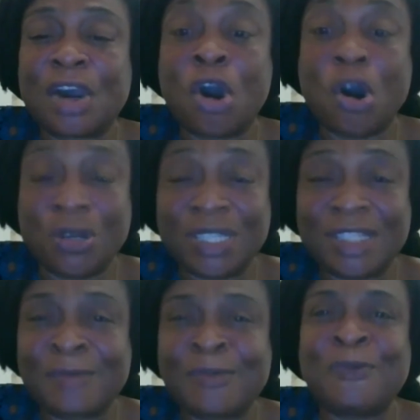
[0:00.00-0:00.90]

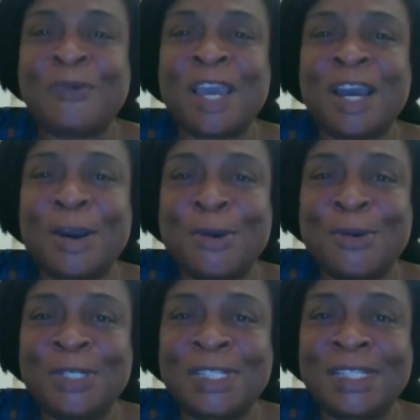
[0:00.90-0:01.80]
us when we are
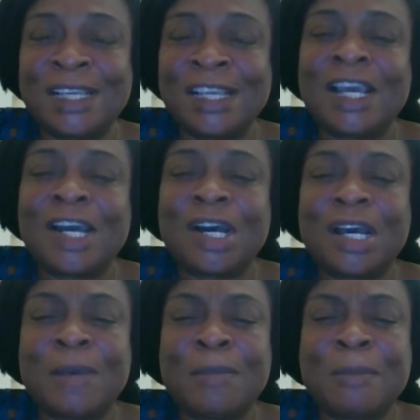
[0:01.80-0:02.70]
old.
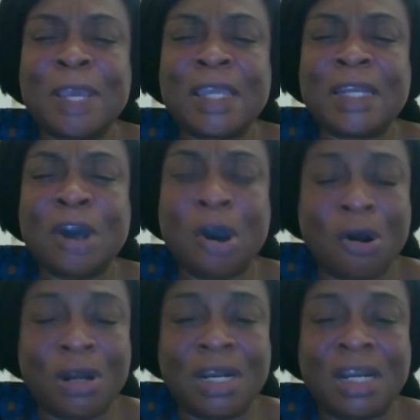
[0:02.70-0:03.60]
In
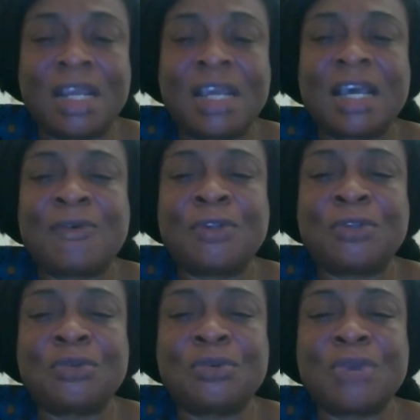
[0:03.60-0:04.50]
all, I
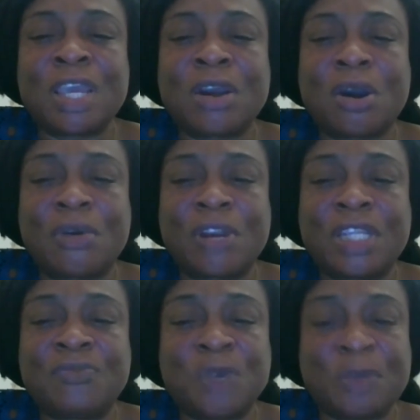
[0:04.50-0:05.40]
want to
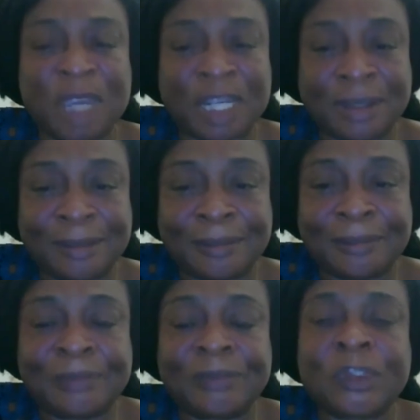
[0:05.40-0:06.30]
encourage women
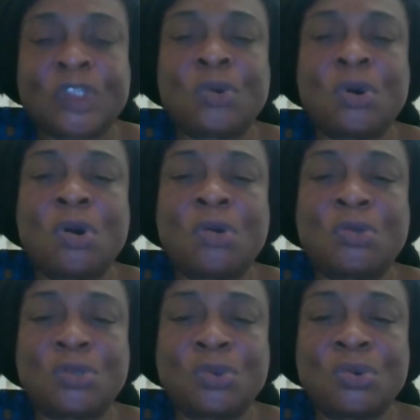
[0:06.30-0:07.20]
to
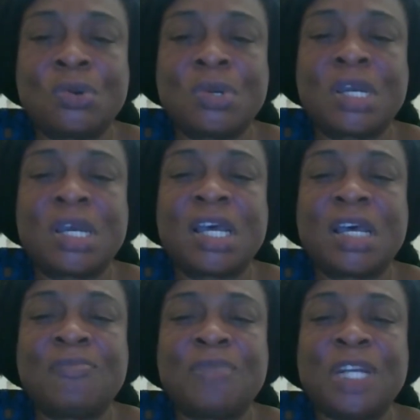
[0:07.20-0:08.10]
also
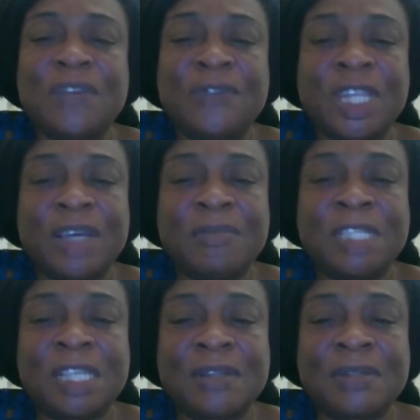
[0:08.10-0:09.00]
believe in
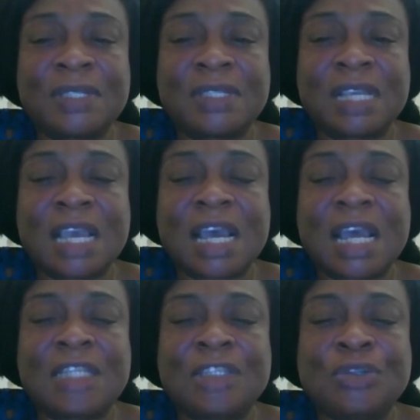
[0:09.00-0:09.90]
themselves
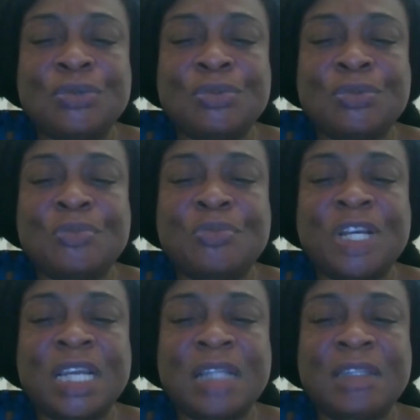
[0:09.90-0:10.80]
and to
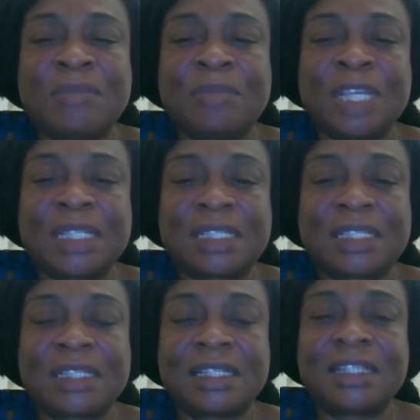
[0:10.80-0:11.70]
bring out the best
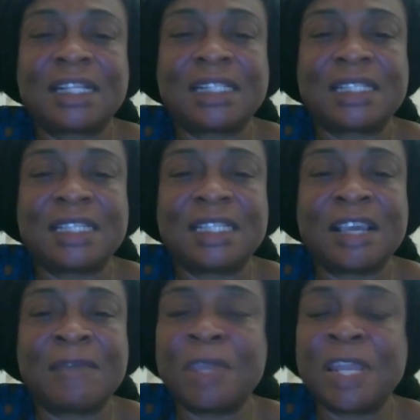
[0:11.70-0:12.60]
that is in
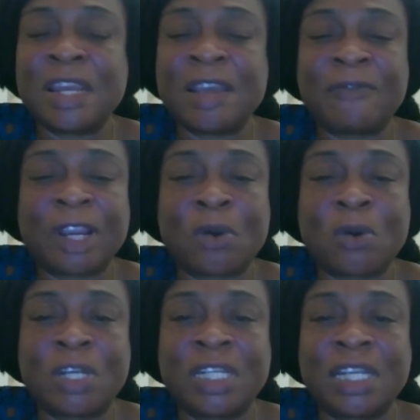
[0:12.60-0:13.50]
them in every
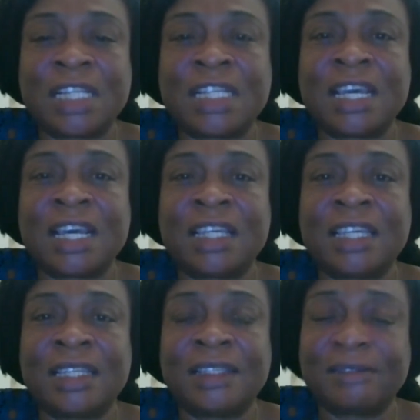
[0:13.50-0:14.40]
calling that they are
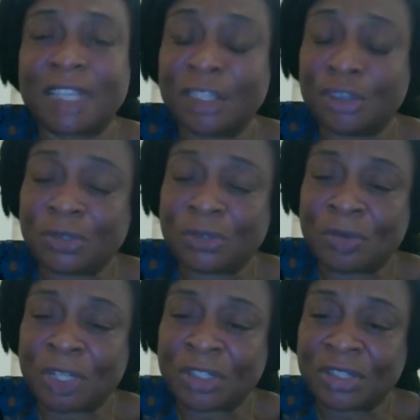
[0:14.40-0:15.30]
in. Thank you so
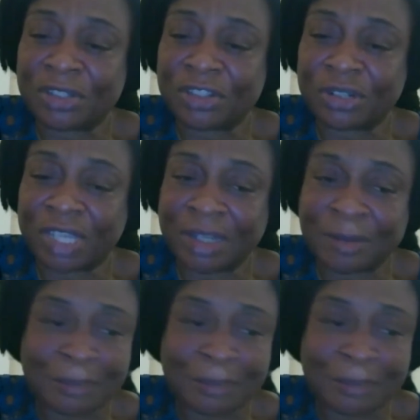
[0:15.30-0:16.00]
much, Cafe.